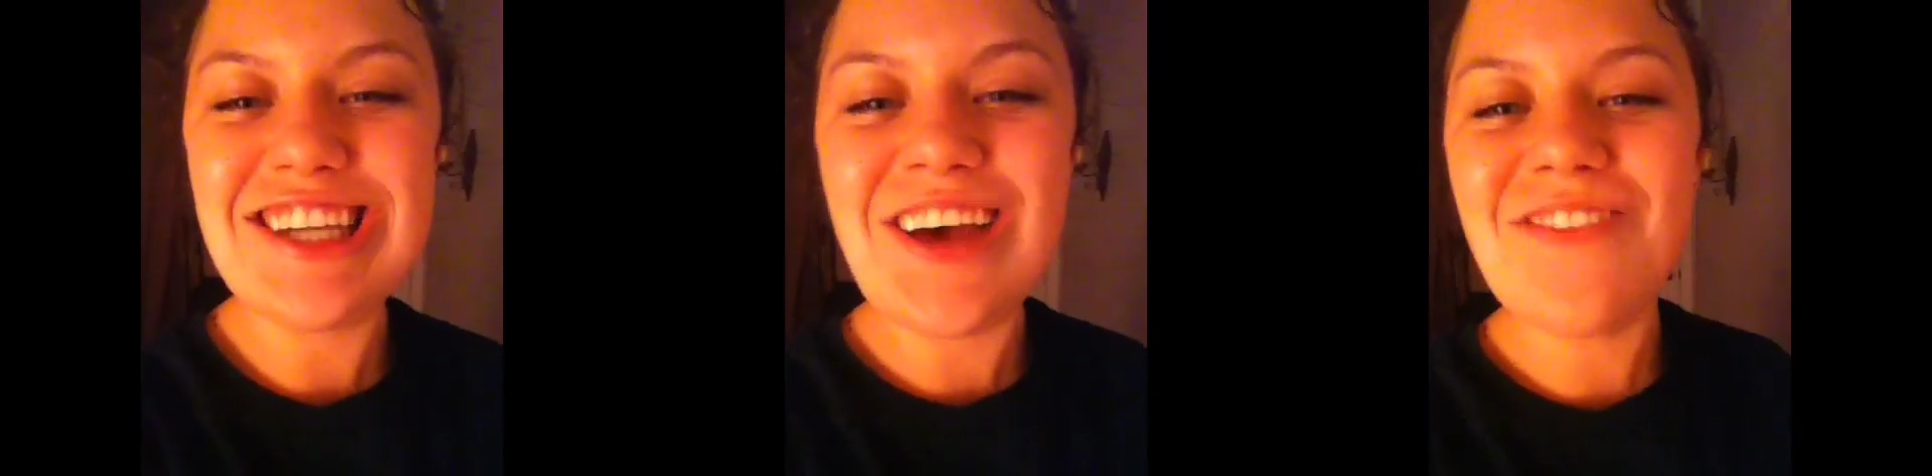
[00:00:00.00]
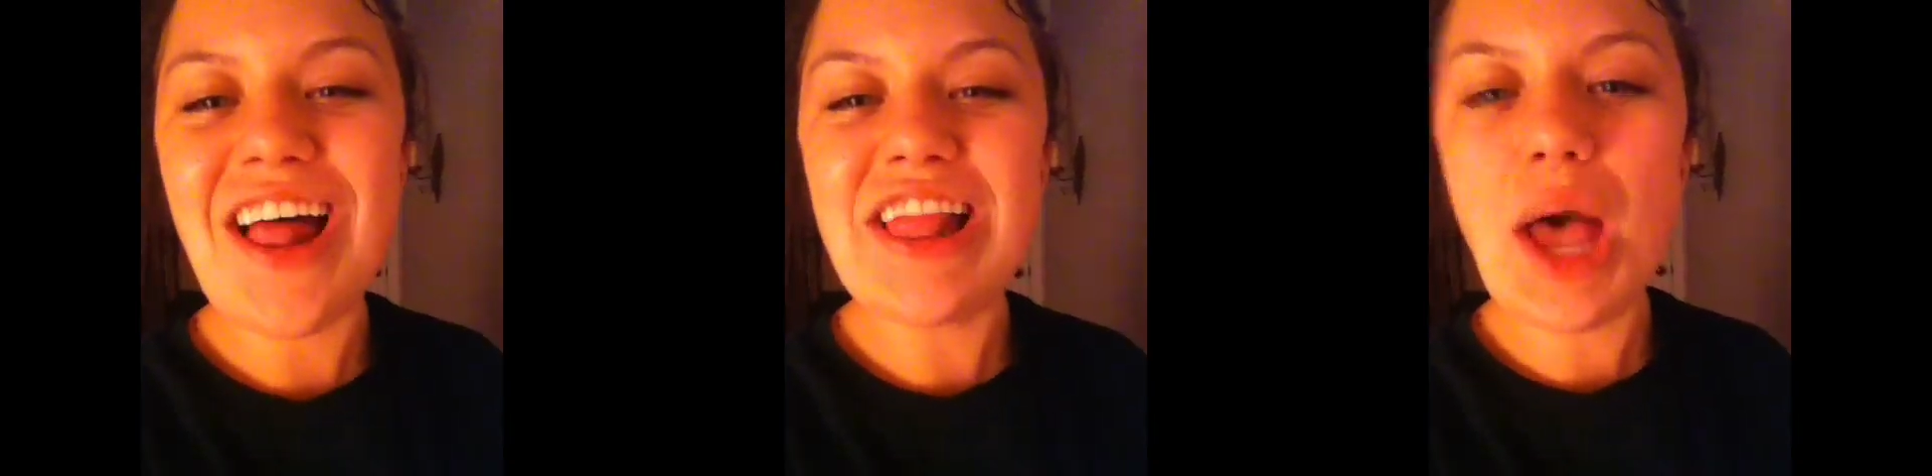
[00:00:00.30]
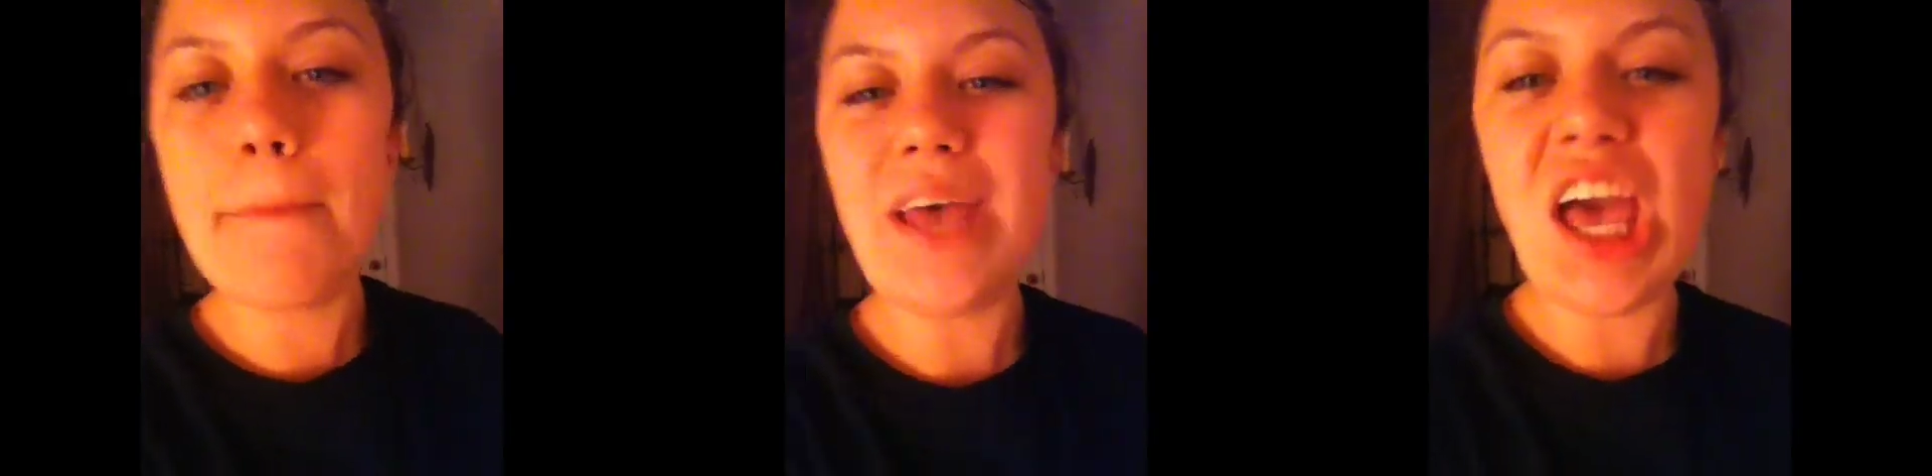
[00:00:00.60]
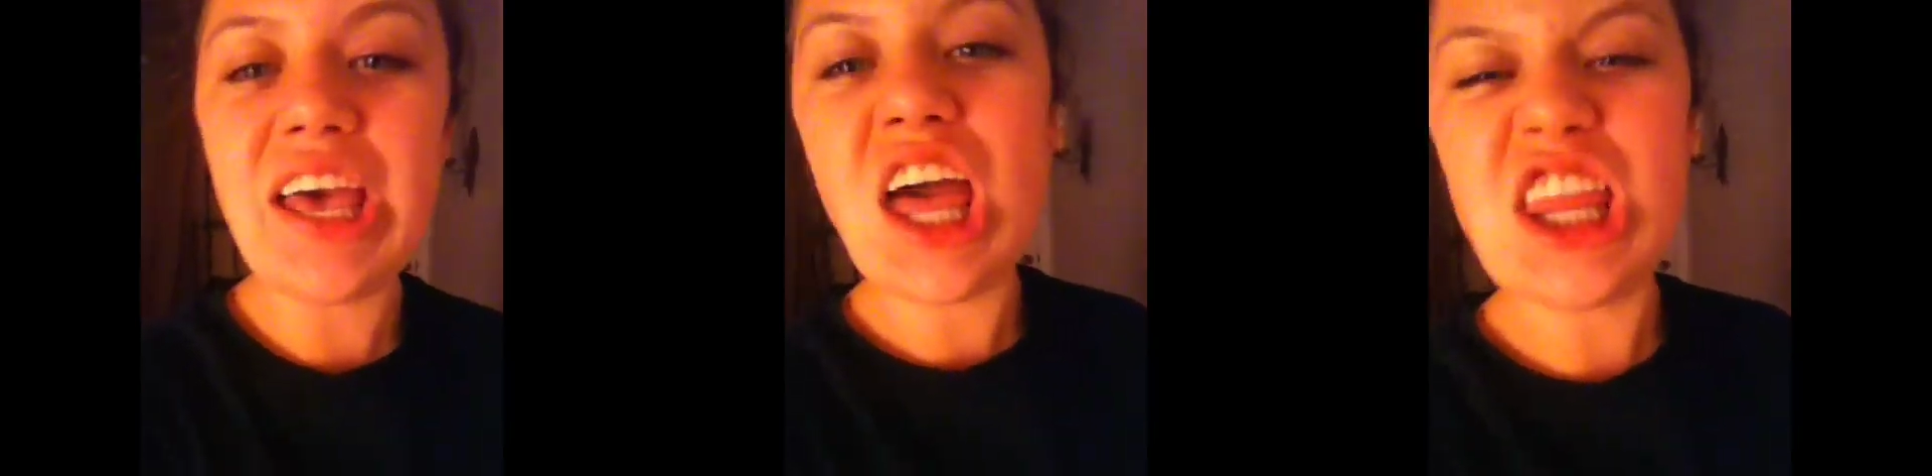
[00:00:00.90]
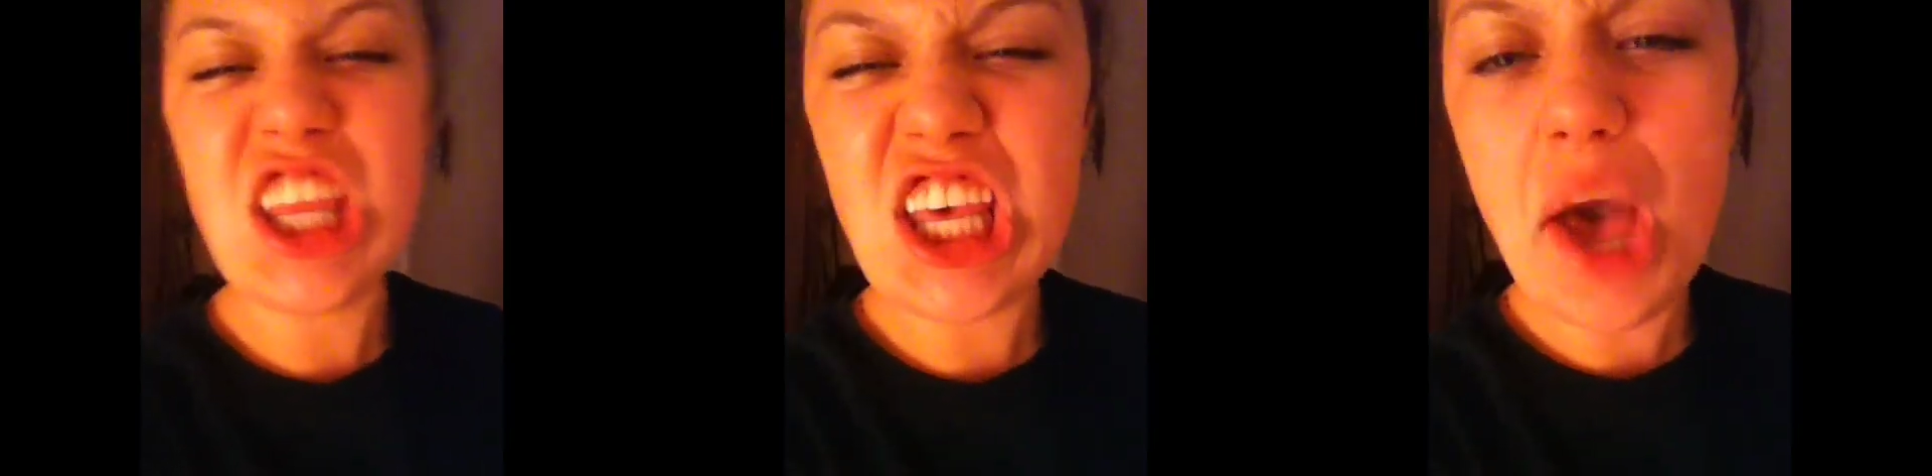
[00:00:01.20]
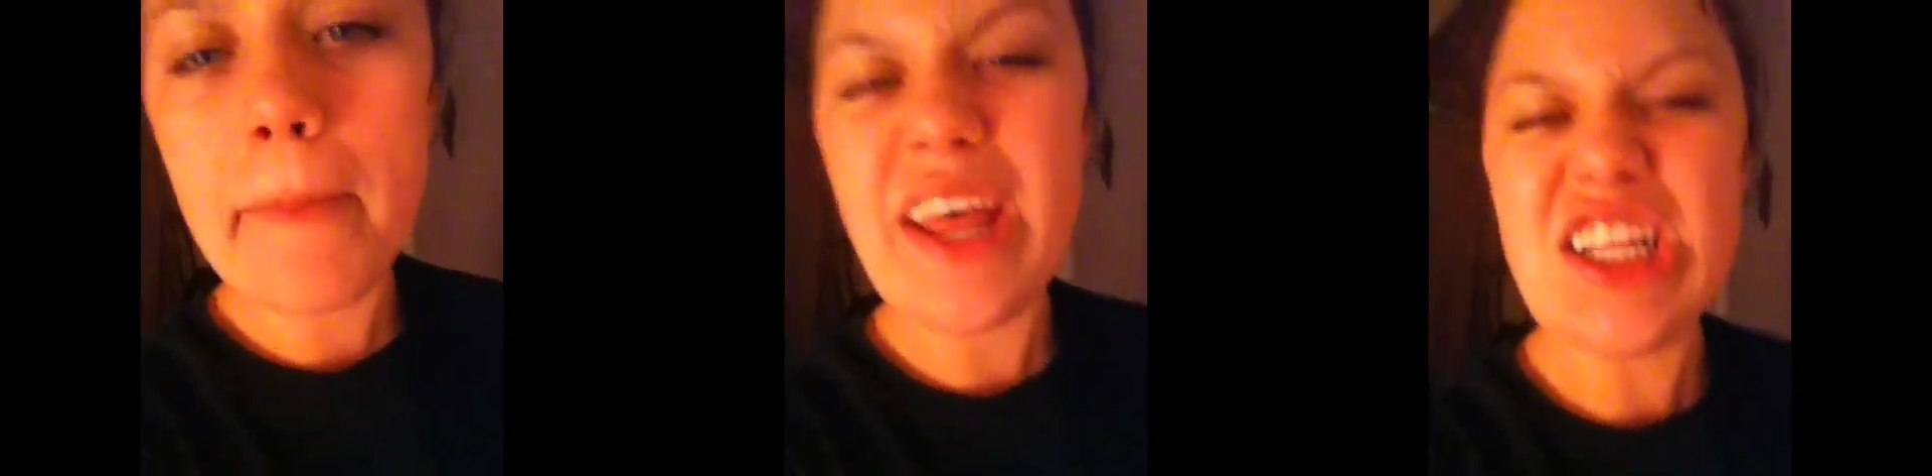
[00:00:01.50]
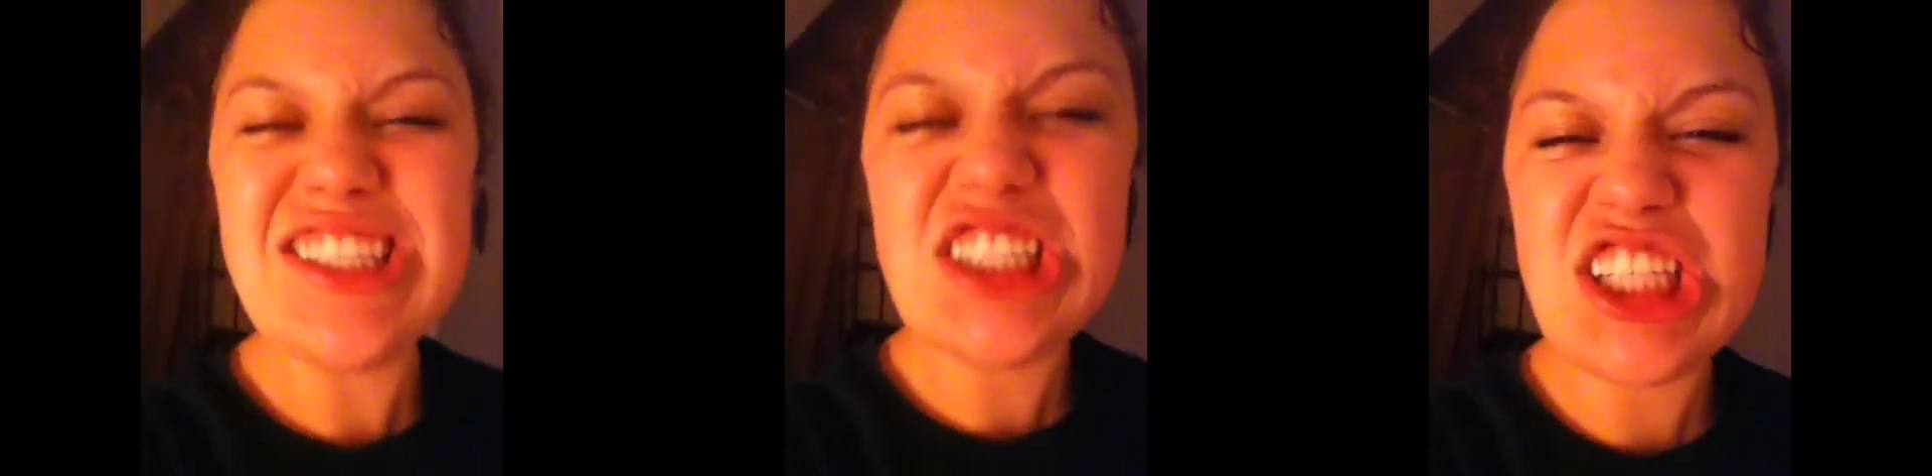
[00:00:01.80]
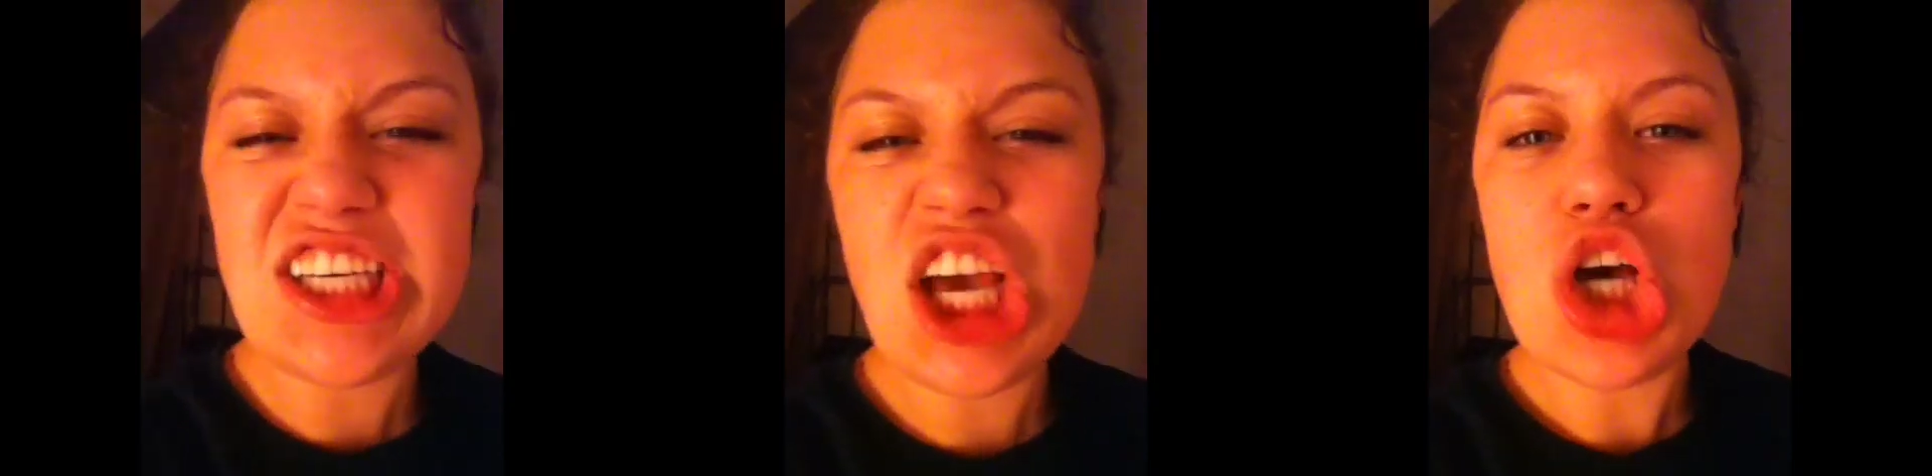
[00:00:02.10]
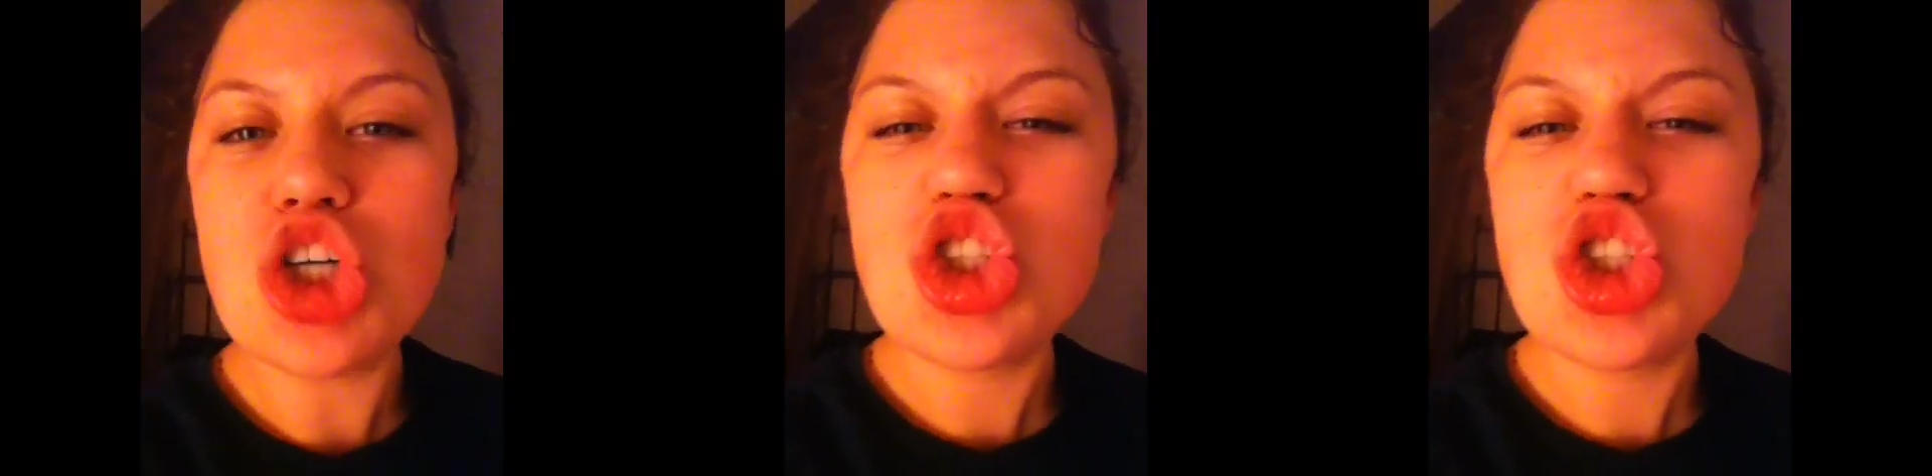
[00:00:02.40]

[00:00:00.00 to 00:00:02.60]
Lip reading: developing the ability